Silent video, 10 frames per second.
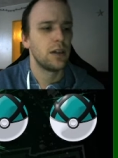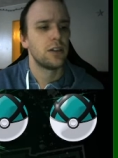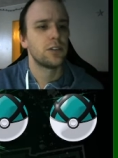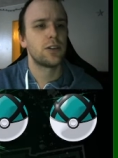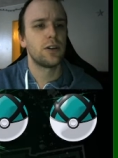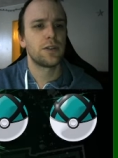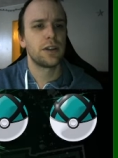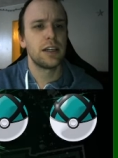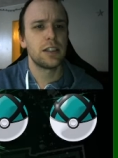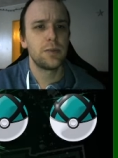So the
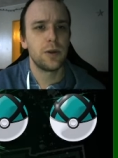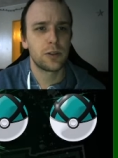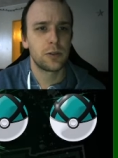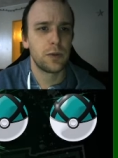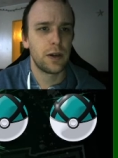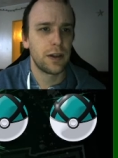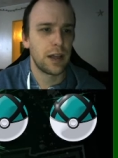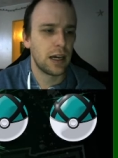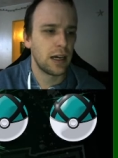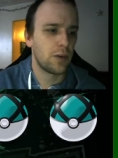next Pokemon
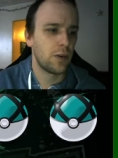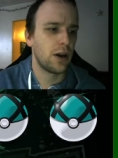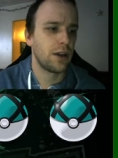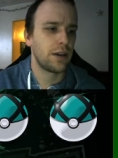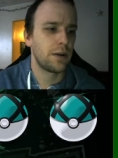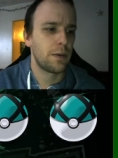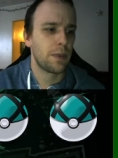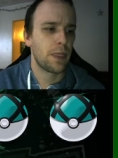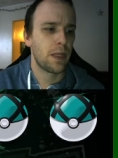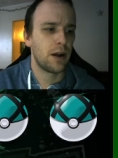I wanted
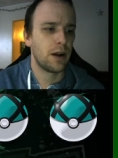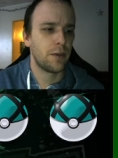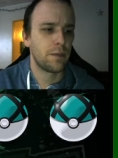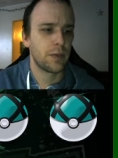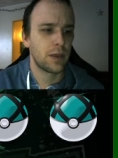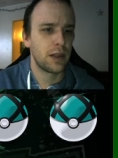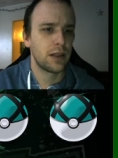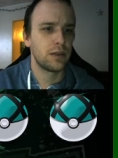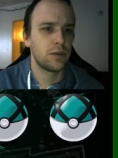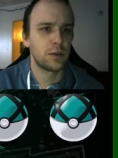
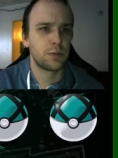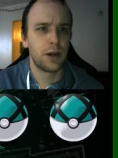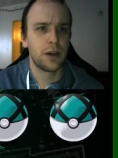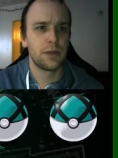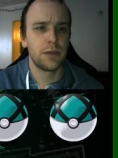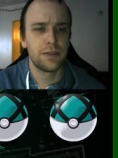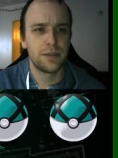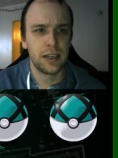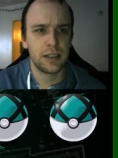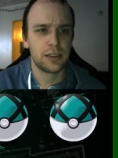was part of my
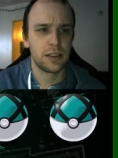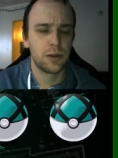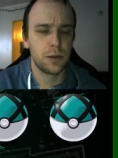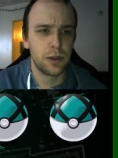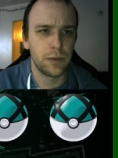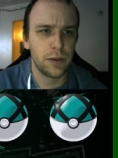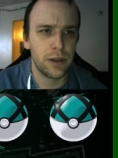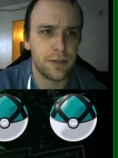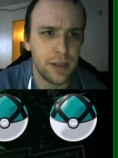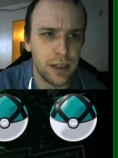fantasy core with
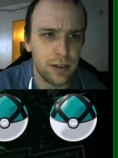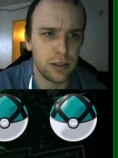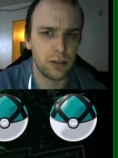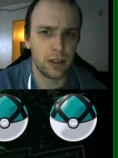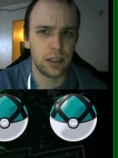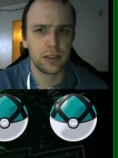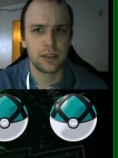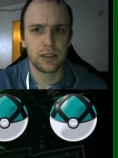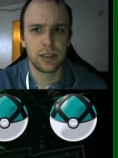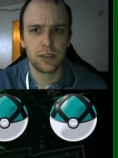the Fairy Dragon
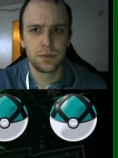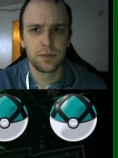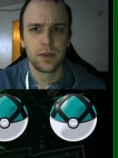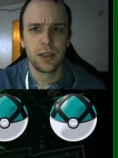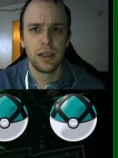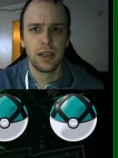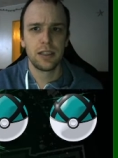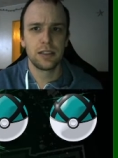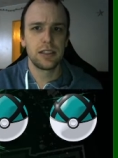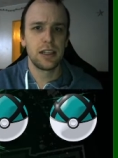Steel.
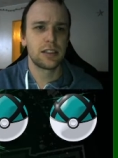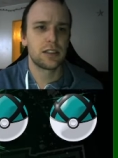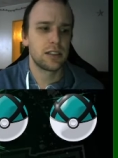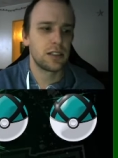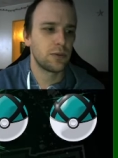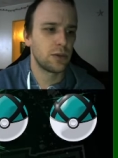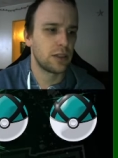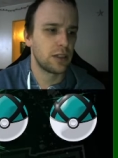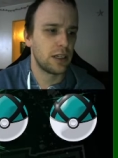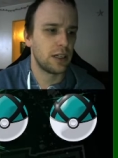This actually
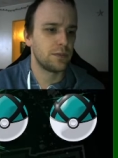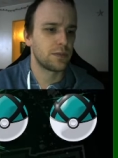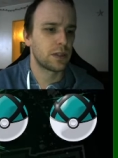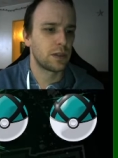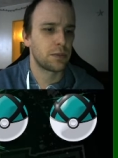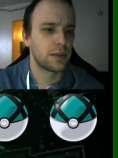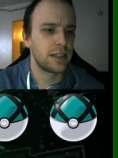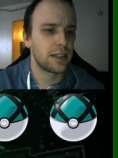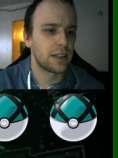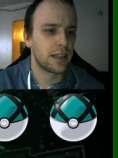will
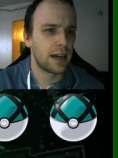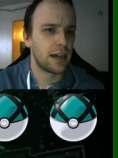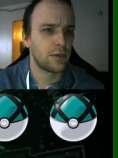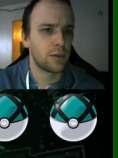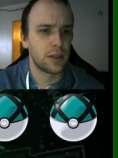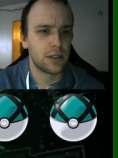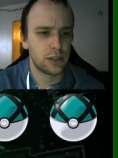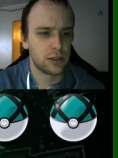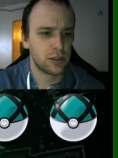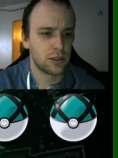complete that with
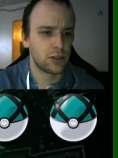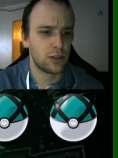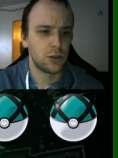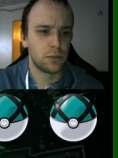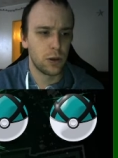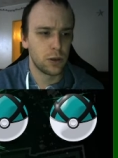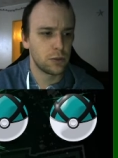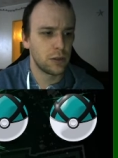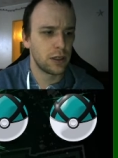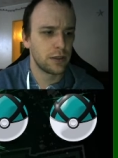just the 2
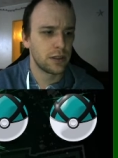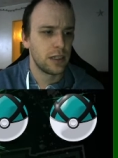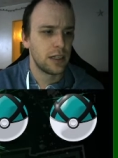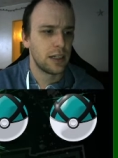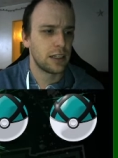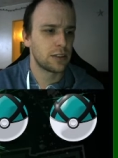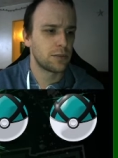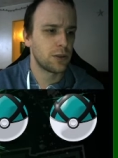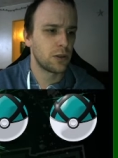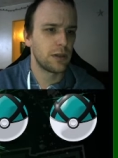Pokemon, as the
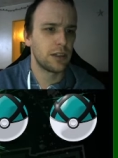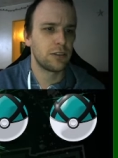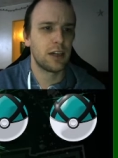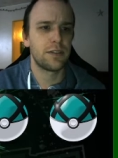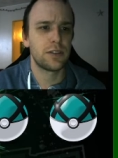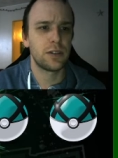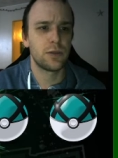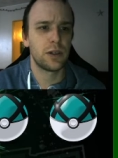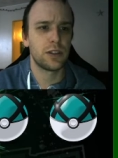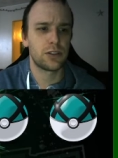Pokemon I drafted
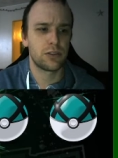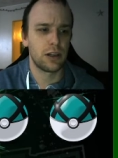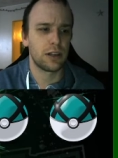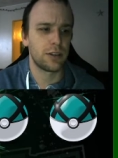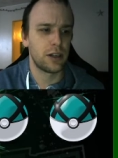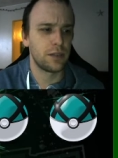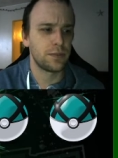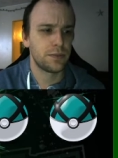was Draladon.